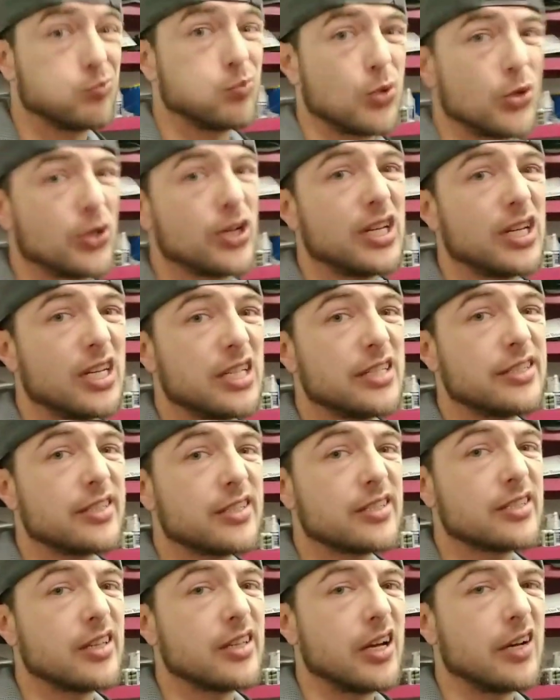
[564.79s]
Pretty easy
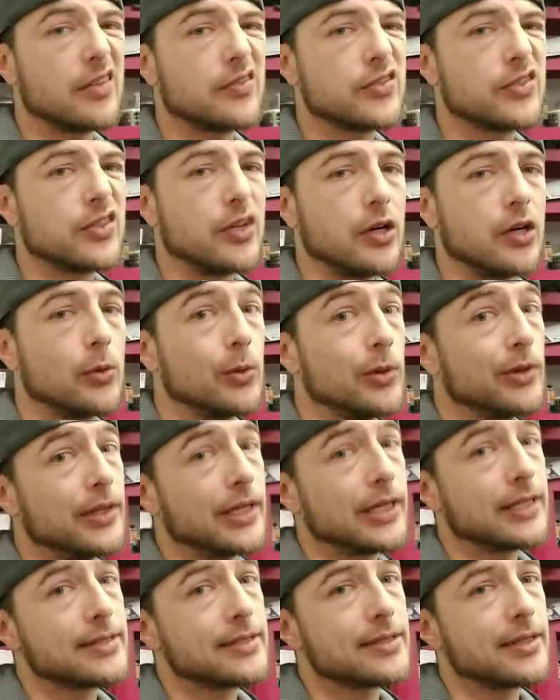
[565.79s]
stuff. So with
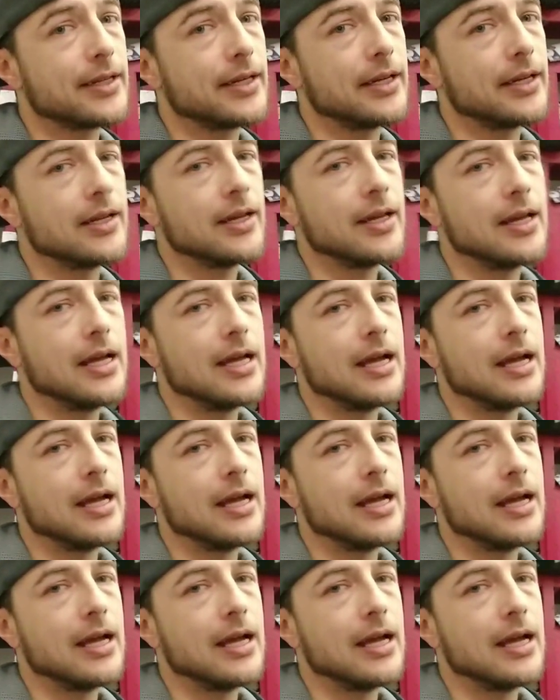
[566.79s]
that said,